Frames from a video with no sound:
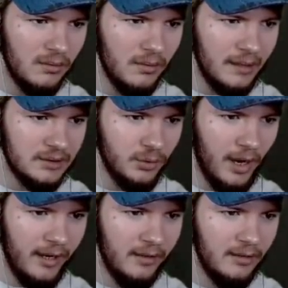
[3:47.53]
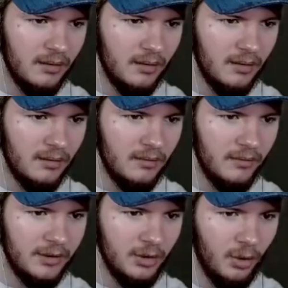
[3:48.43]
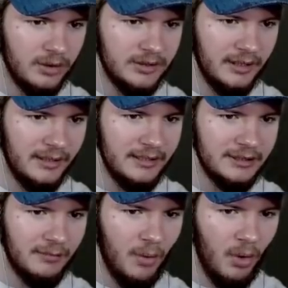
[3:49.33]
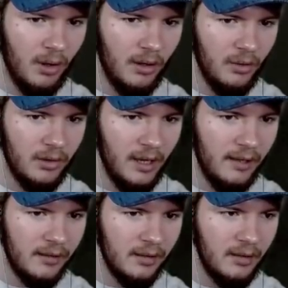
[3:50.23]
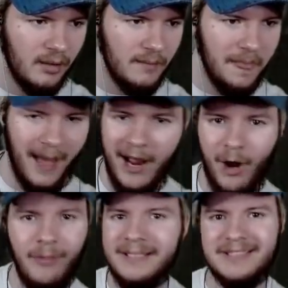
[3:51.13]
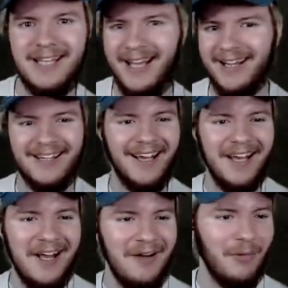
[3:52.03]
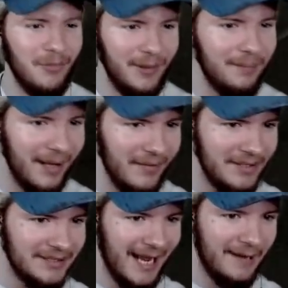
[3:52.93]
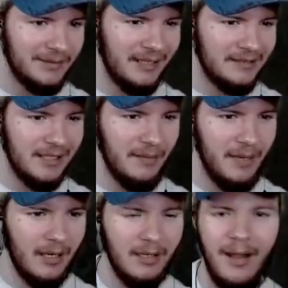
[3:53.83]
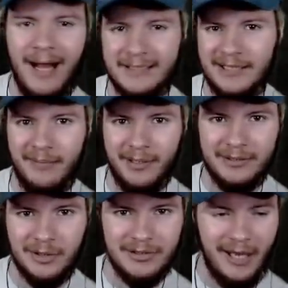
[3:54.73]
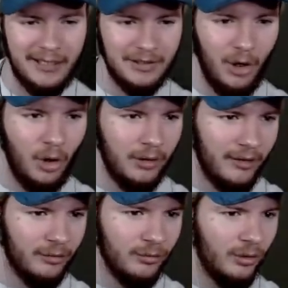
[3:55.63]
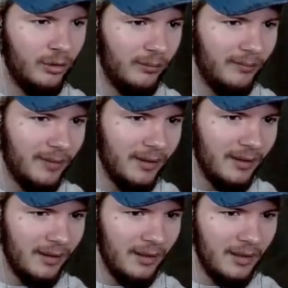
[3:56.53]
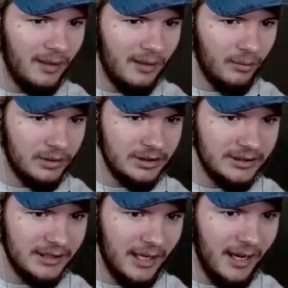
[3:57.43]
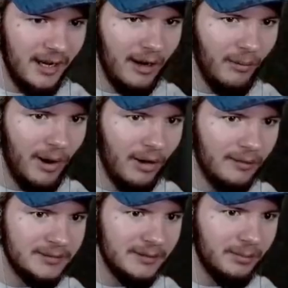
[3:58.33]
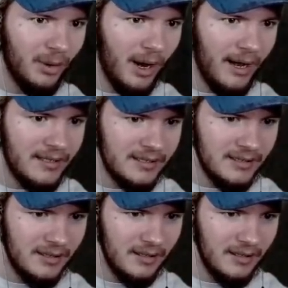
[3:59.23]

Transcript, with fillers: That's right. The doors that lead to more, okay. I always think when we play these games that it's gonna be a closet, but it turns out it's a whole nother room. Which is uh, a welcome surprise.